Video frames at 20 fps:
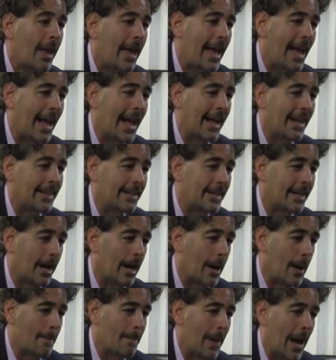And
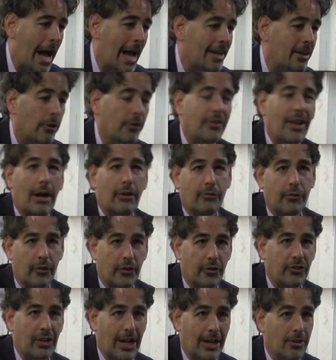I don't doubt for
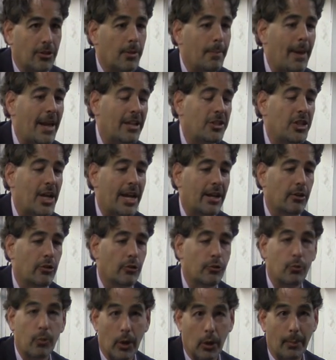a second the pay
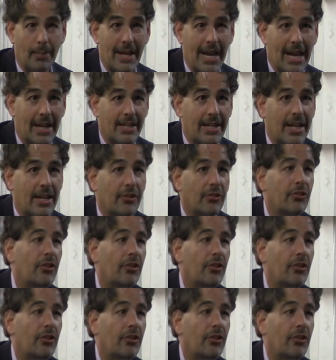channels will be ending.